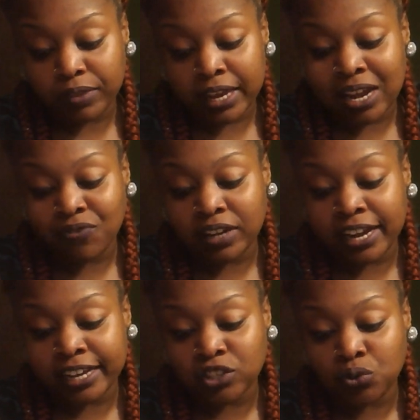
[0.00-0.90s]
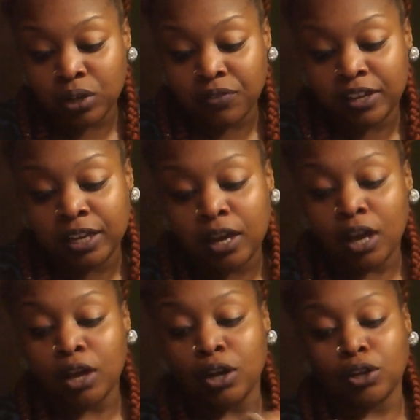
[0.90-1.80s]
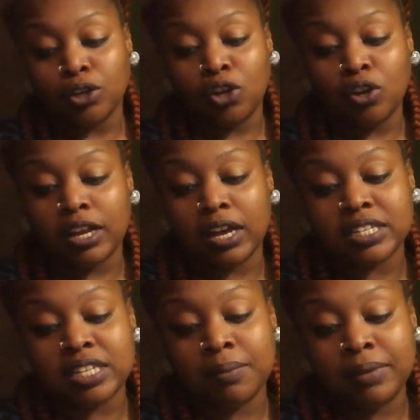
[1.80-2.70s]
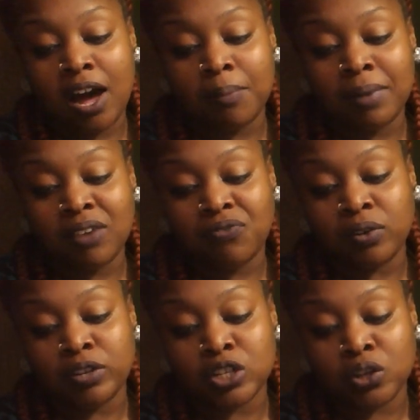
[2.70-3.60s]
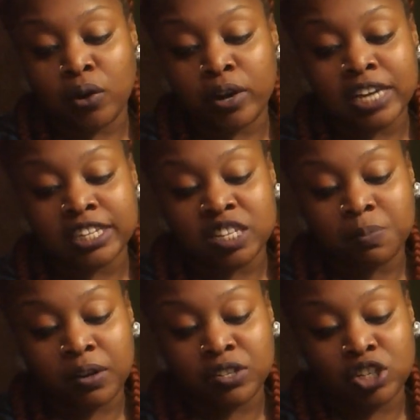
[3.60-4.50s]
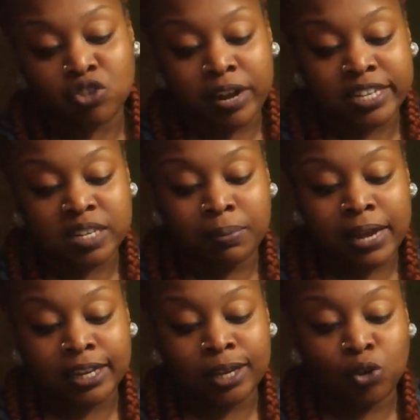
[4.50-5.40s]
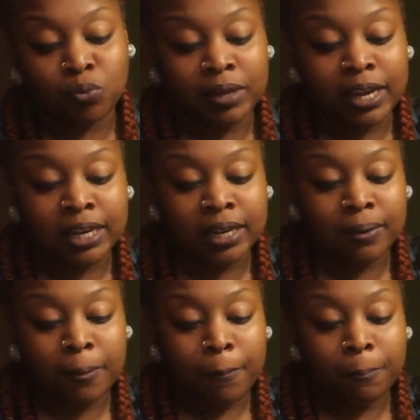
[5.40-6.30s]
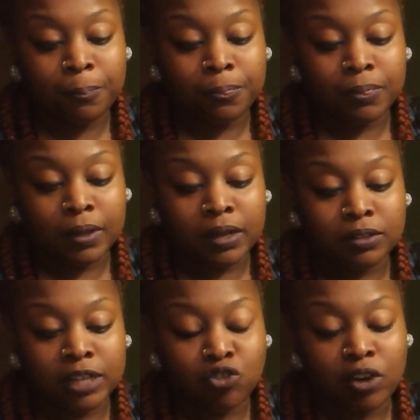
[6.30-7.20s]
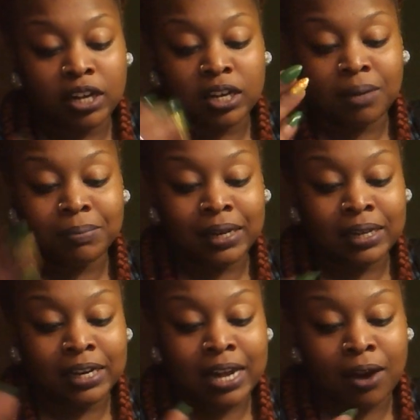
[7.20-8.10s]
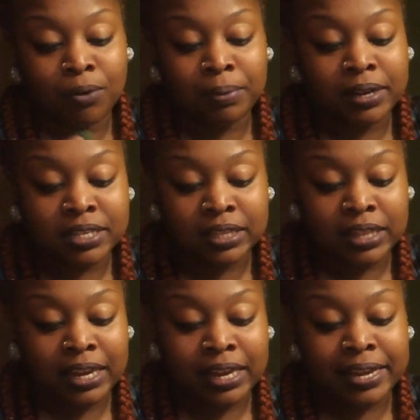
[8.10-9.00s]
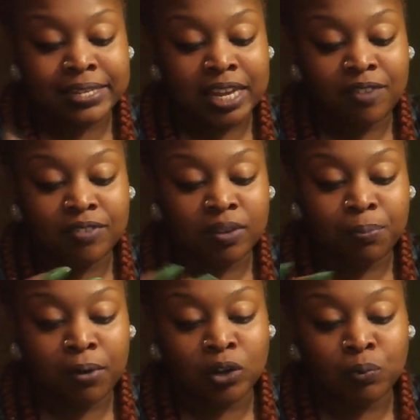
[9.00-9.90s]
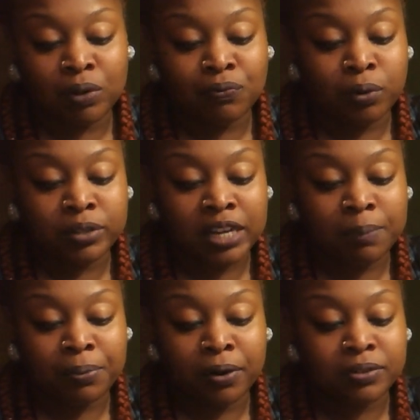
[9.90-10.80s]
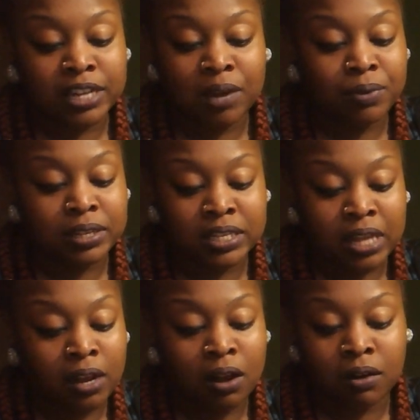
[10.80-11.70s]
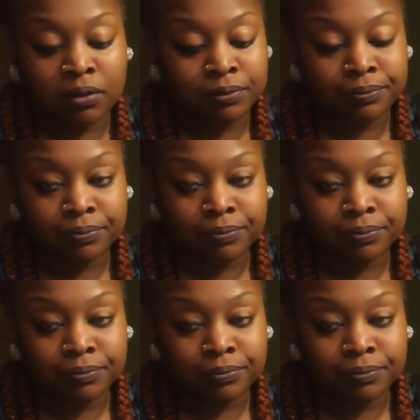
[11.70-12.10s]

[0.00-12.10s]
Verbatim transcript: And I feel like intuitively you some of y'all may feel discouraged like this person is trying to block your new beginning they're trying to come in and out because the thing is even if your partner went forward to that person they wouldn't stay long